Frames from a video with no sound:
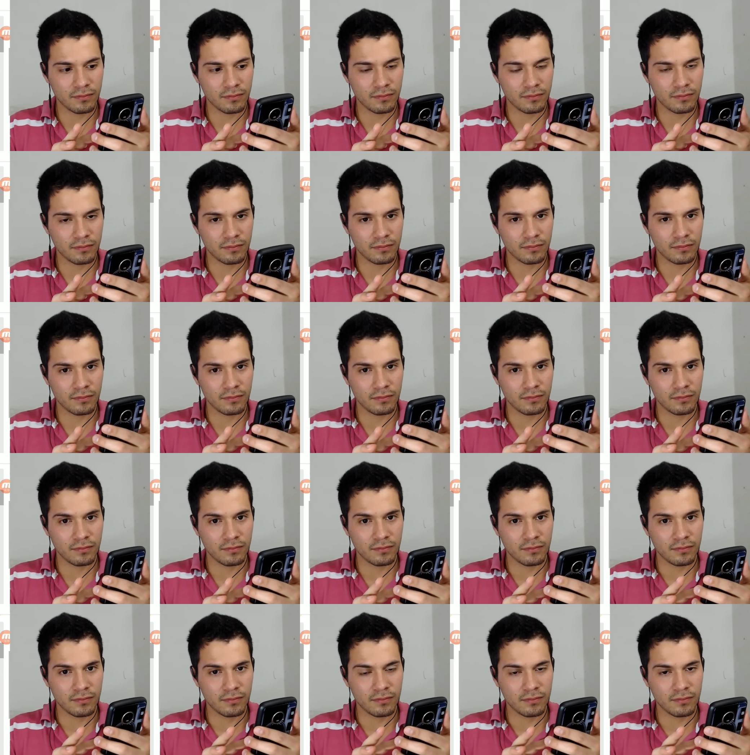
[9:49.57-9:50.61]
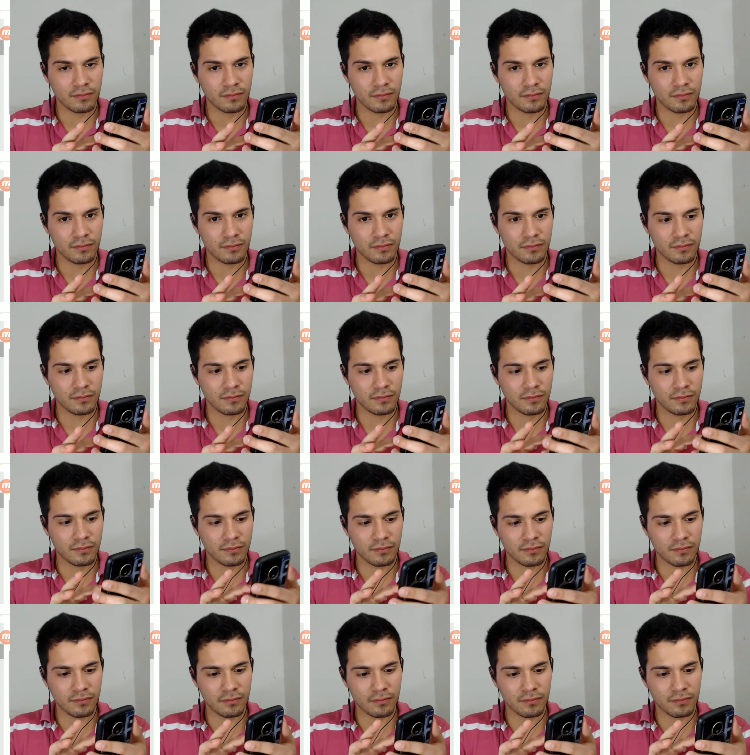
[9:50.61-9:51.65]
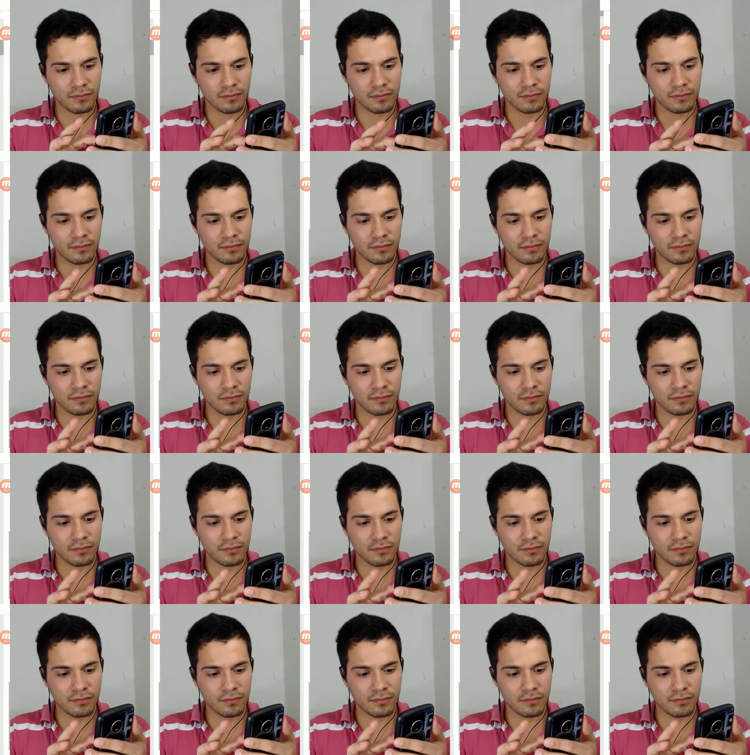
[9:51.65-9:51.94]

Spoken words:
[no speech]